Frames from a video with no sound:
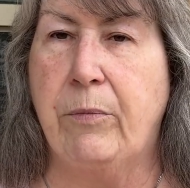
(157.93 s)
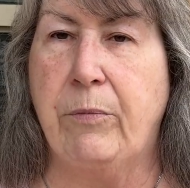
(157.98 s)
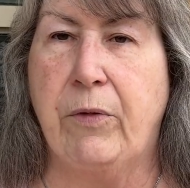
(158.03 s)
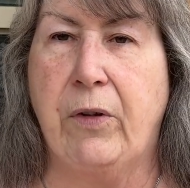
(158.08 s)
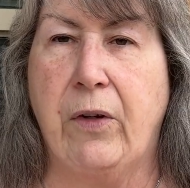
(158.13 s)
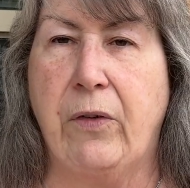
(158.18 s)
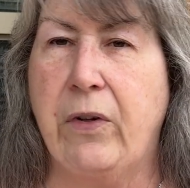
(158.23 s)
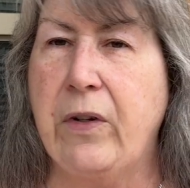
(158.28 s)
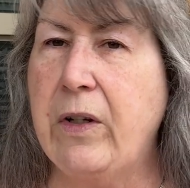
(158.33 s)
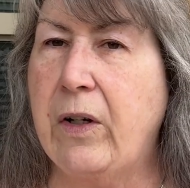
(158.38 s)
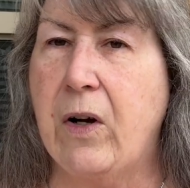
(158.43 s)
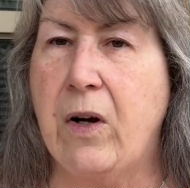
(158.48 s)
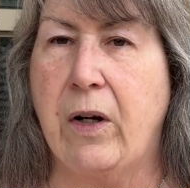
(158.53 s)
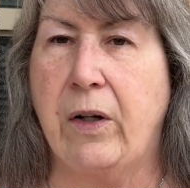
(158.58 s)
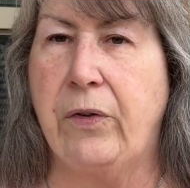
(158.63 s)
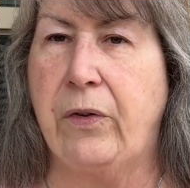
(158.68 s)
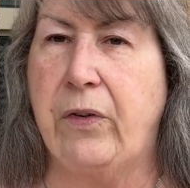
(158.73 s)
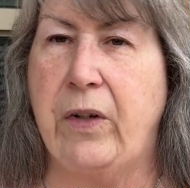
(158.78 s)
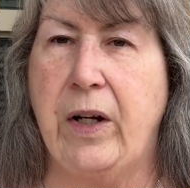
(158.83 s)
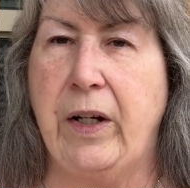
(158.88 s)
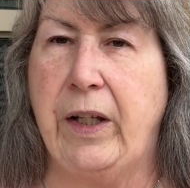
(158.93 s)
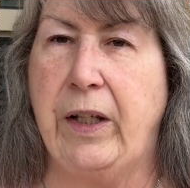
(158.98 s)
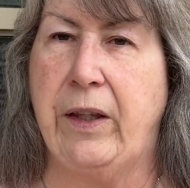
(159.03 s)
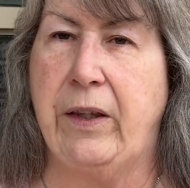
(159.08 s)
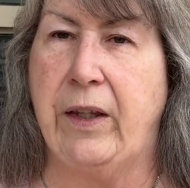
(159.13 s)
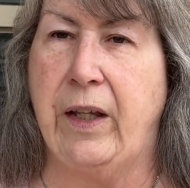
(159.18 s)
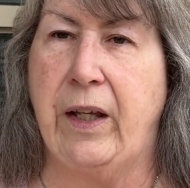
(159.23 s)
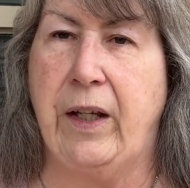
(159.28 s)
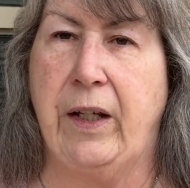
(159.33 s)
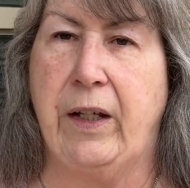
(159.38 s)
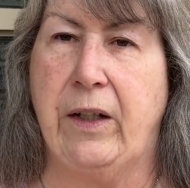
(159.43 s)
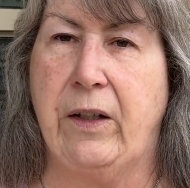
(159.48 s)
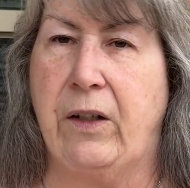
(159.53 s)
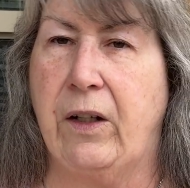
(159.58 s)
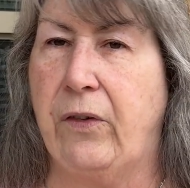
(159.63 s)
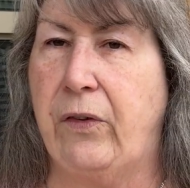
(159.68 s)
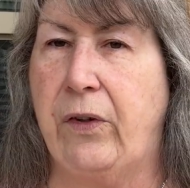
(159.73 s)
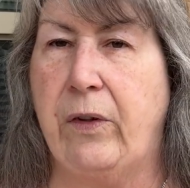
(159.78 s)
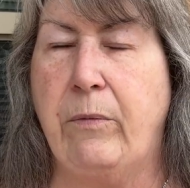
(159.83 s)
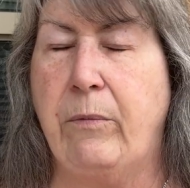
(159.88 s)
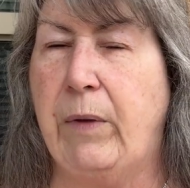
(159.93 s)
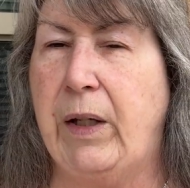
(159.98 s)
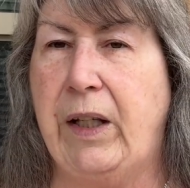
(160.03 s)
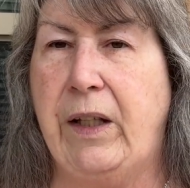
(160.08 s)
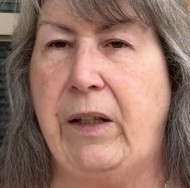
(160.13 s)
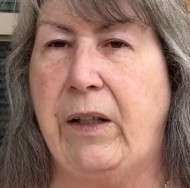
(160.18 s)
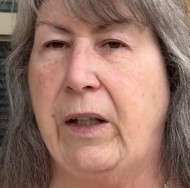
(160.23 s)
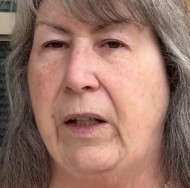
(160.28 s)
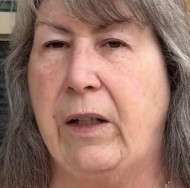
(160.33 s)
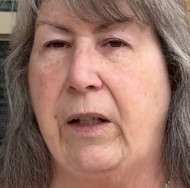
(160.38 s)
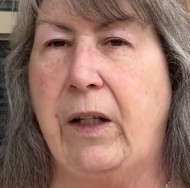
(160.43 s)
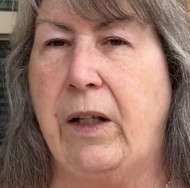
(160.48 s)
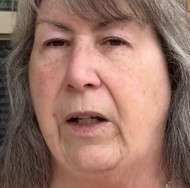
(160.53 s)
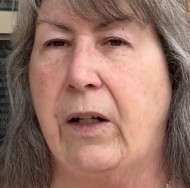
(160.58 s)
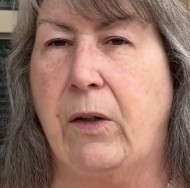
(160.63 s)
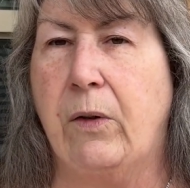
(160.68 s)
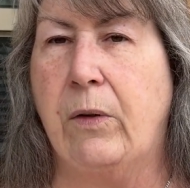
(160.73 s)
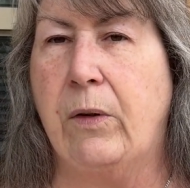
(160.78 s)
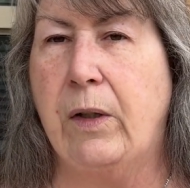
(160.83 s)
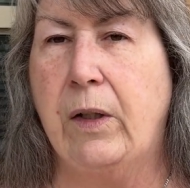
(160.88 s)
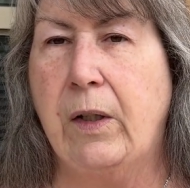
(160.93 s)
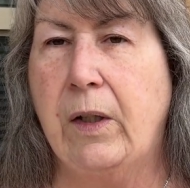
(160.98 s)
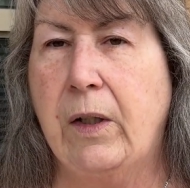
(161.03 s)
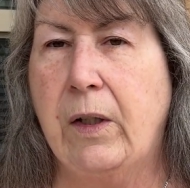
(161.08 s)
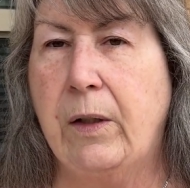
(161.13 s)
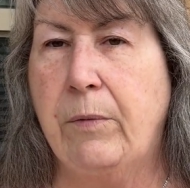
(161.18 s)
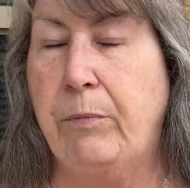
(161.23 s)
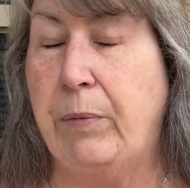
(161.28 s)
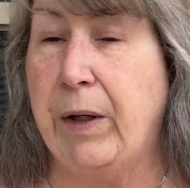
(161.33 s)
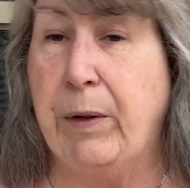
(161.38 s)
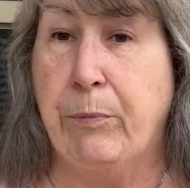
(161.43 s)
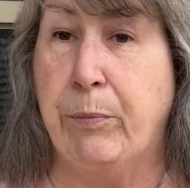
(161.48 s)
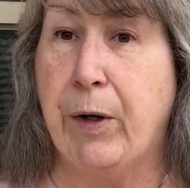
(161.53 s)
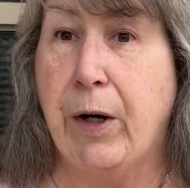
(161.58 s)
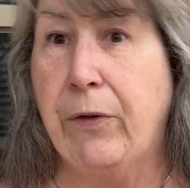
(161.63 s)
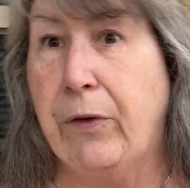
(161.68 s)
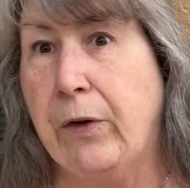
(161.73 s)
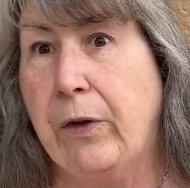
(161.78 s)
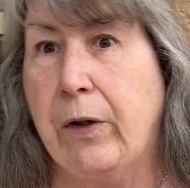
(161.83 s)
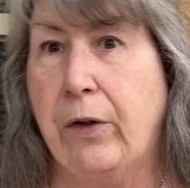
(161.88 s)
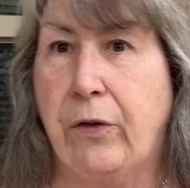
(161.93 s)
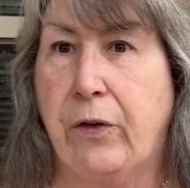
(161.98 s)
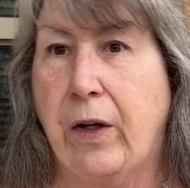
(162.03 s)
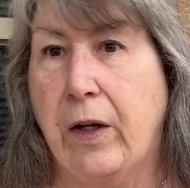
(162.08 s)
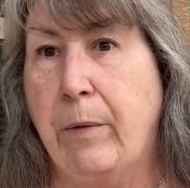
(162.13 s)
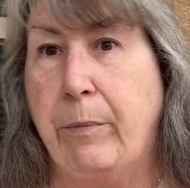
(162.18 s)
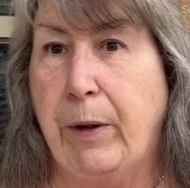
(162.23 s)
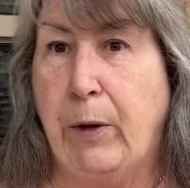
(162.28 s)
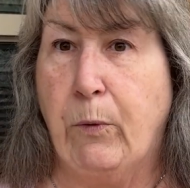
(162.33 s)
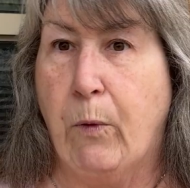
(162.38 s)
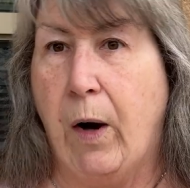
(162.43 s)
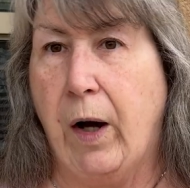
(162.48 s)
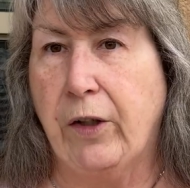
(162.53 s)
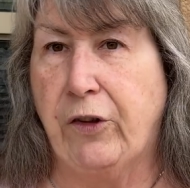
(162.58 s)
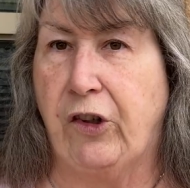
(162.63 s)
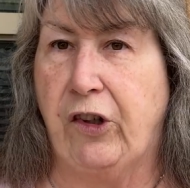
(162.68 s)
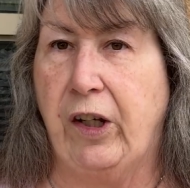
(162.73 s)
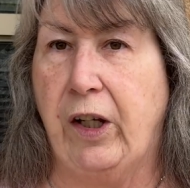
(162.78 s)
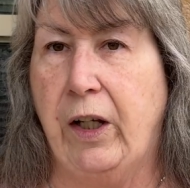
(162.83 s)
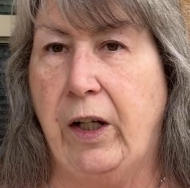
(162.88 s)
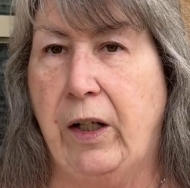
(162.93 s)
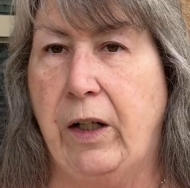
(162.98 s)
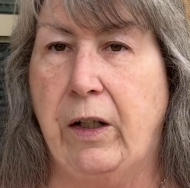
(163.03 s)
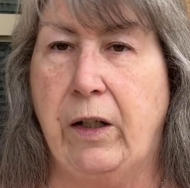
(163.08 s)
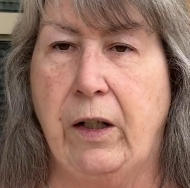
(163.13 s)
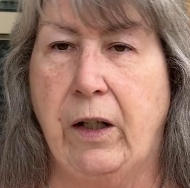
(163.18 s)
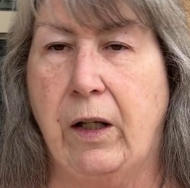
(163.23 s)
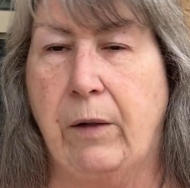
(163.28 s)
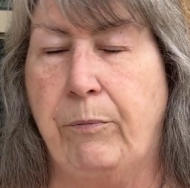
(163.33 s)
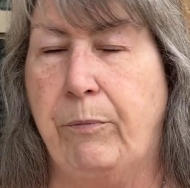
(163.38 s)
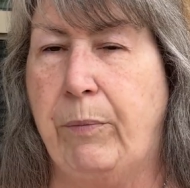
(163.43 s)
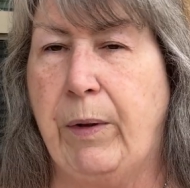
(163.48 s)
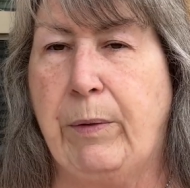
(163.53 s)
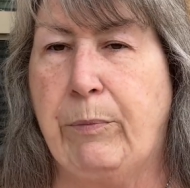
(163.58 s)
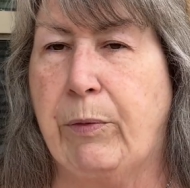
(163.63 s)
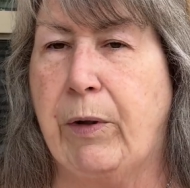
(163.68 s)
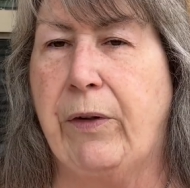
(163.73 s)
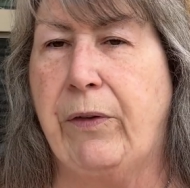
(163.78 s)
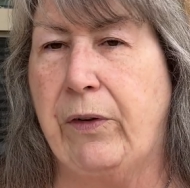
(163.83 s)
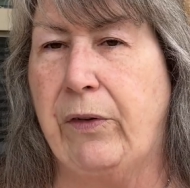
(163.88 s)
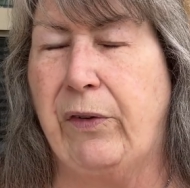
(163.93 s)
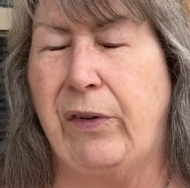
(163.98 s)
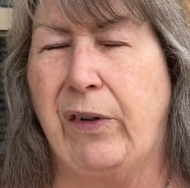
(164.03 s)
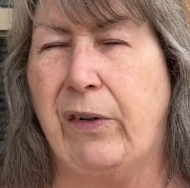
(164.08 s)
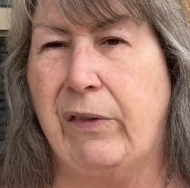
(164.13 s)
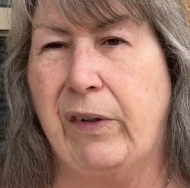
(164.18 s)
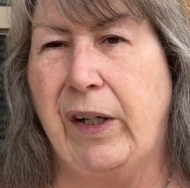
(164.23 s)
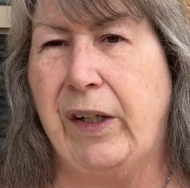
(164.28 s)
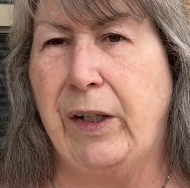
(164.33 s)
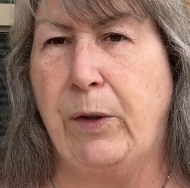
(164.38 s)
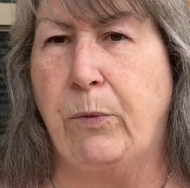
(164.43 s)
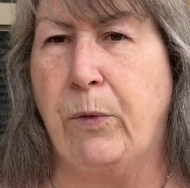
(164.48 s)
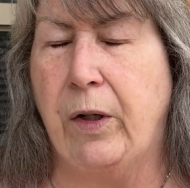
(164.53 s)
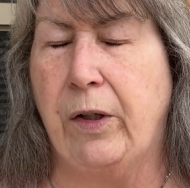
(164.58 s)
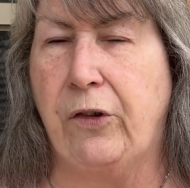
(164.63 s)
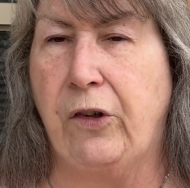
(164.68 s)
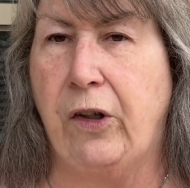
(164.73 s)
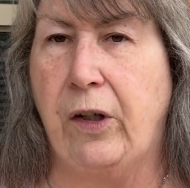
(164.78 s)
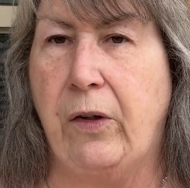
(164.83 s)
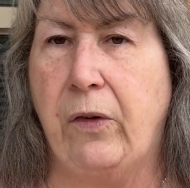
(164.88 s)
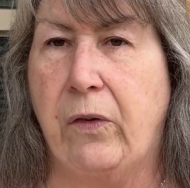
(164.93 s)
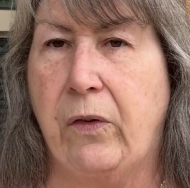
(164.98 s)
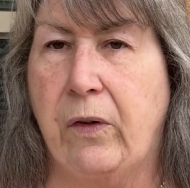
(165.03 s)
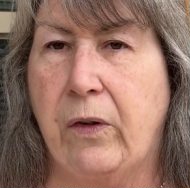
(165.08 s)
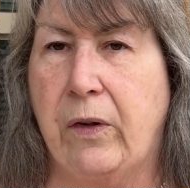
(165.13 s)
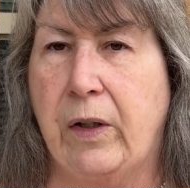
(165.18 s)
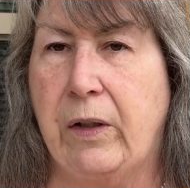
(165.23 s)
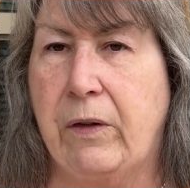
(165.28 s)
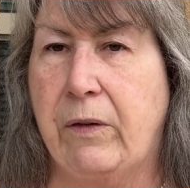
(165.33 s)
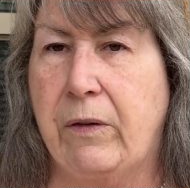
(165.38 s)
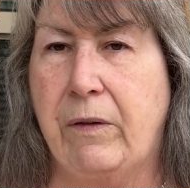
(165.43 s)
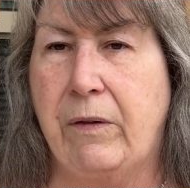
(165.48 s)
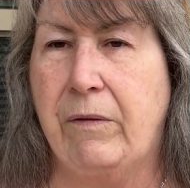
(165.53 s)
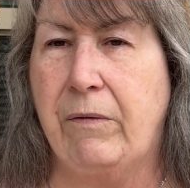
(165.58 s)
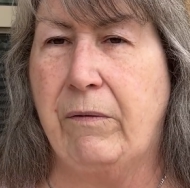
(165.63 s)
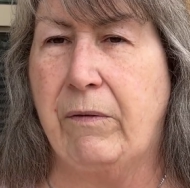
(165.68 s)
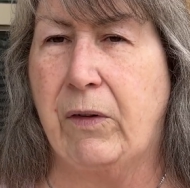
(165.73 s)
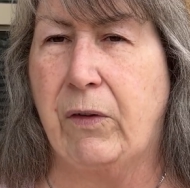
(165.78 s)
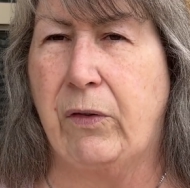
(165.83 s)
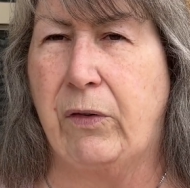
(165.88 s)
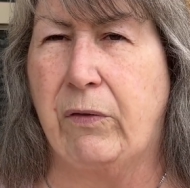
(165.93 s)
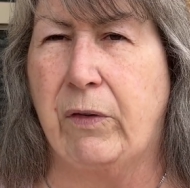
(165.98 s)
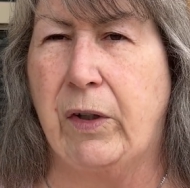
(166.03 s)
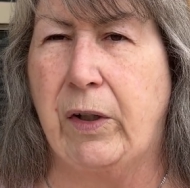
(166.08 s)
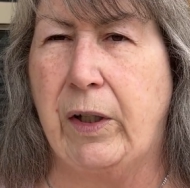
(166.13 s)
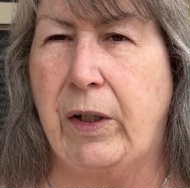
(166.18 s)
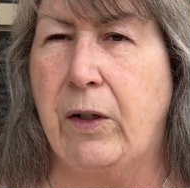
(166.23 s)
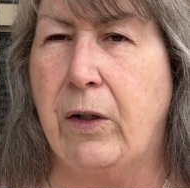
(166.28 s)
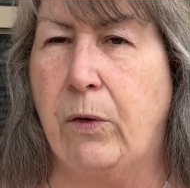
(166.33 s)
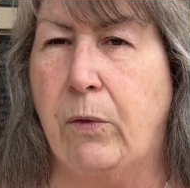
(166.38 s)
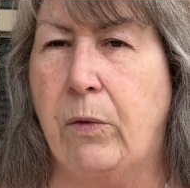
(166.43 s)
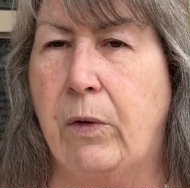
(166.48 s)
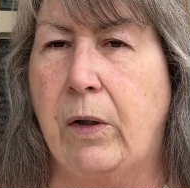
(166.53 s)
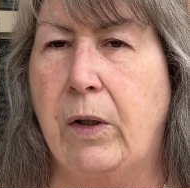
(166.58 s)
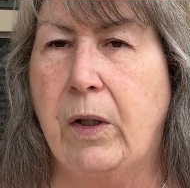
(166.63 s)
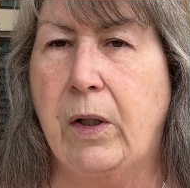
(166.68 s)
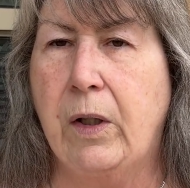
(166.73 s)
Doesn't cost anything, doesn't mean that, Big Brother is going to be watching. Big Brother is already watching, so that there's really no